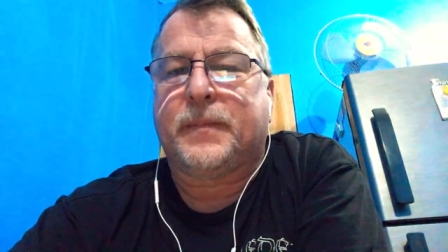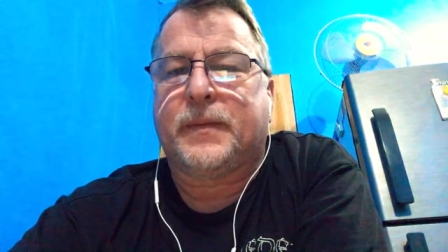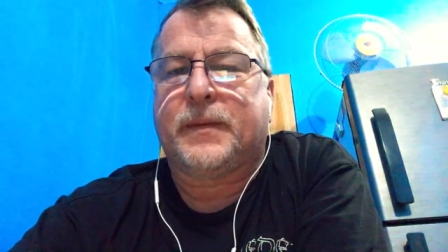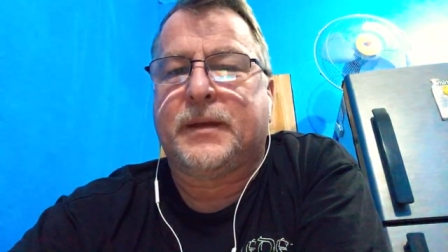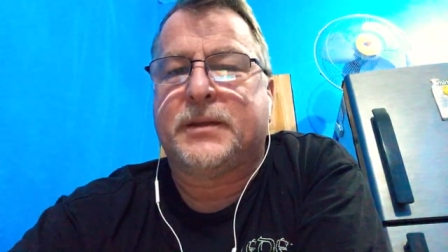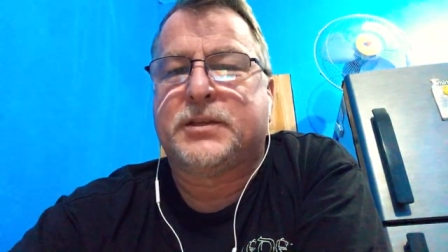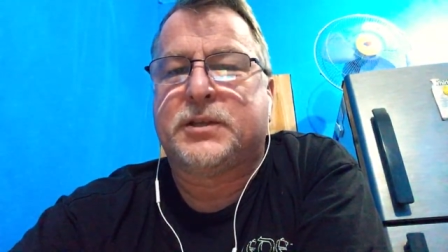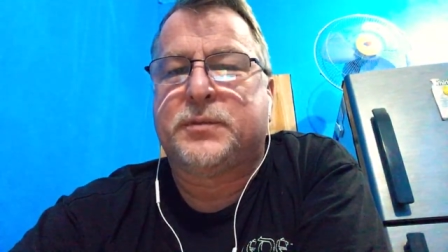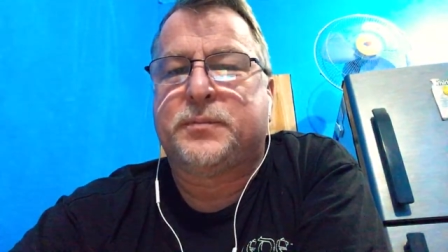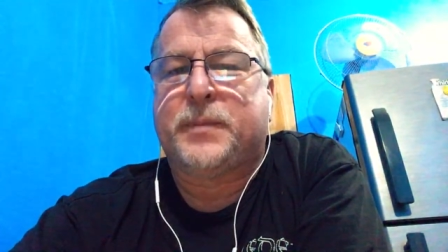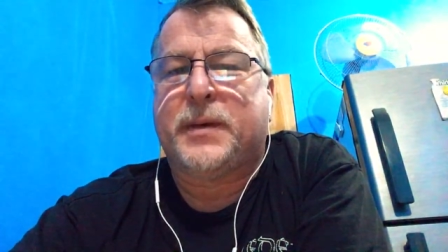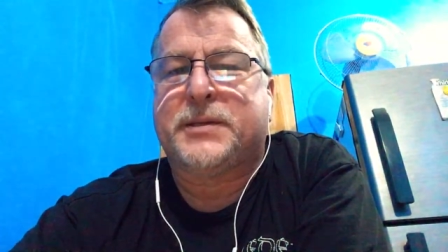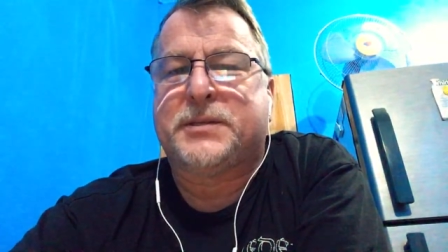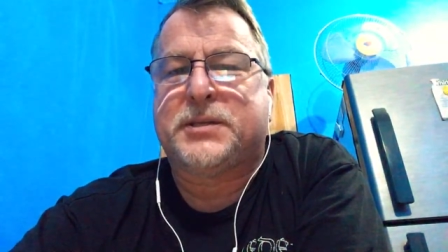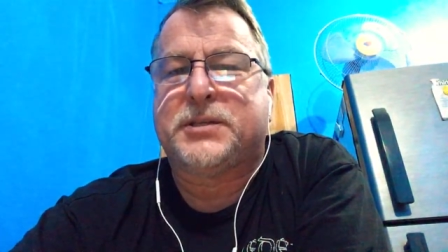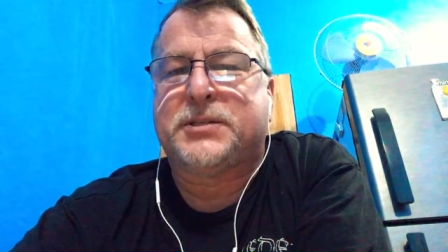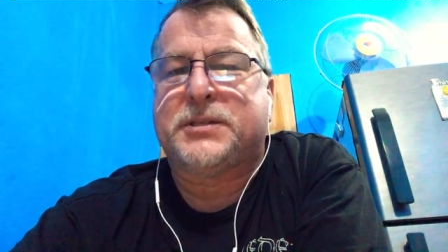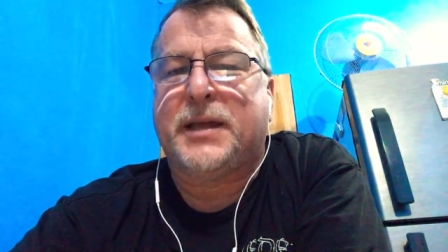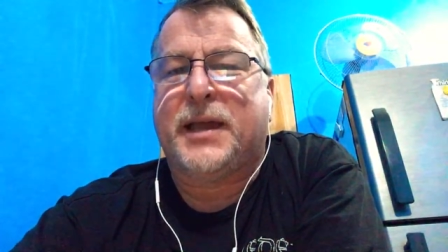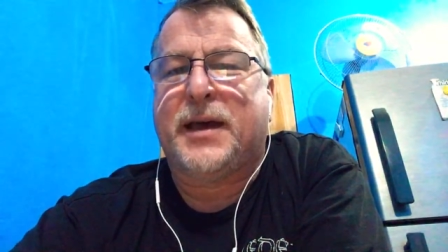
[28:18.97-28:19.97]
it's just best to
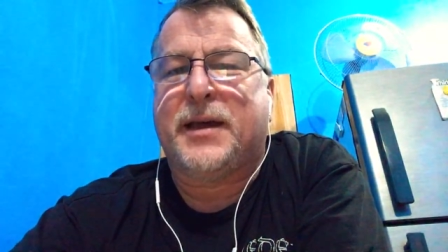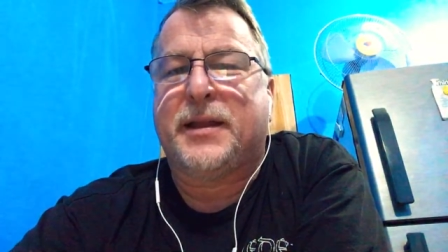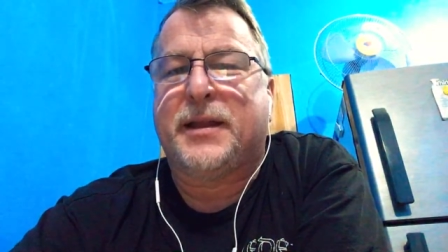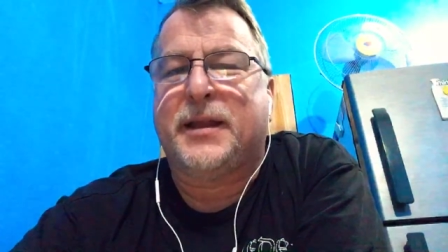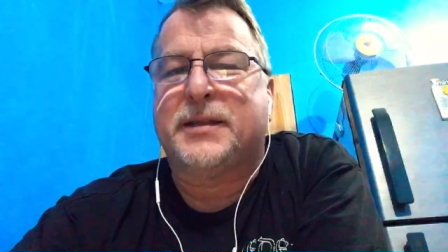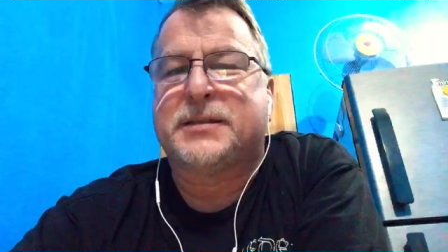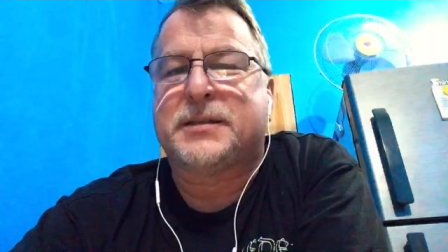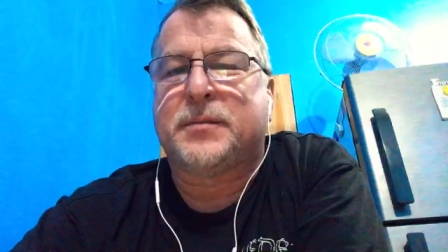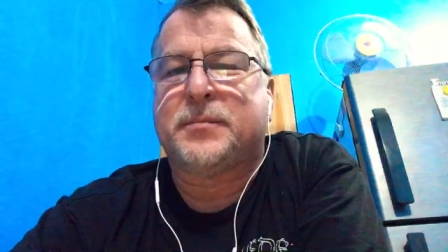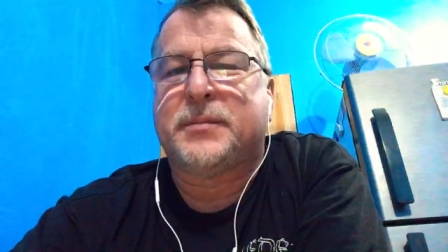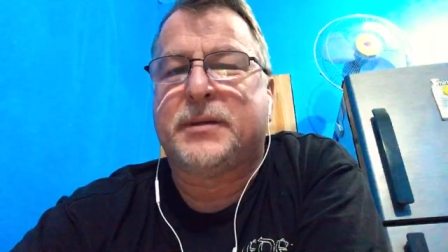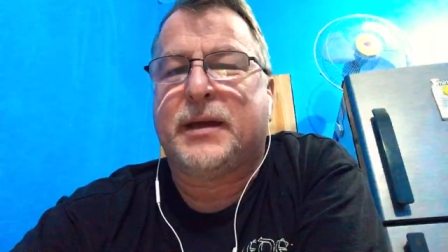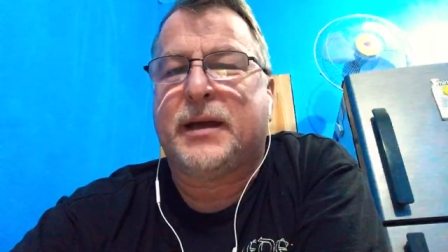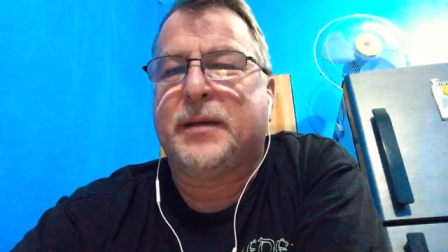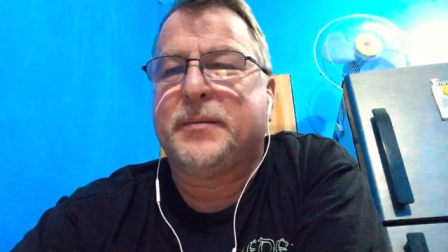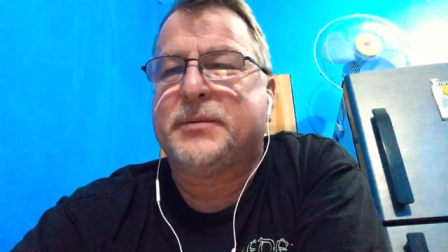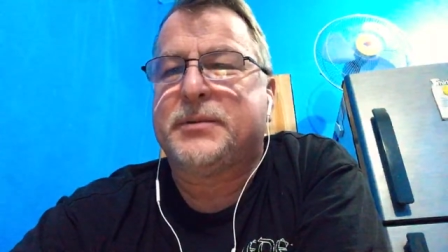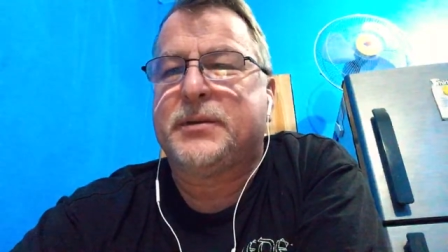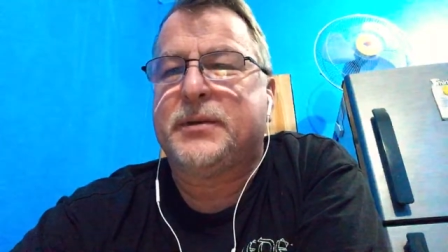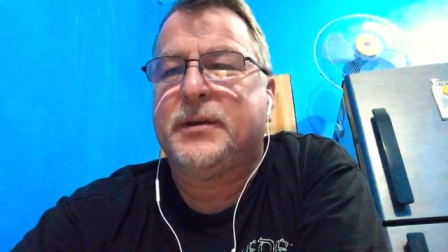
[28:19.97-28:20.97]
stay out of that
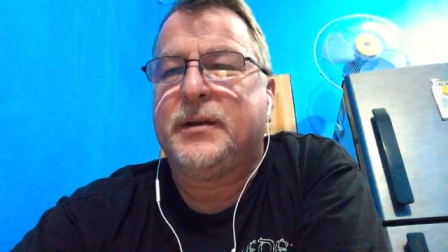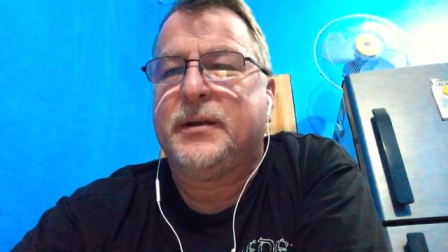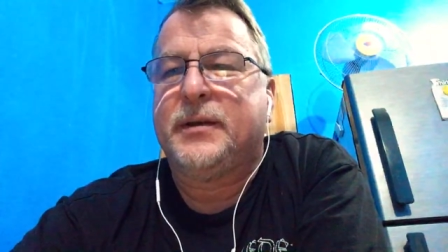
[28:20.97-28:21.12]
sometimes.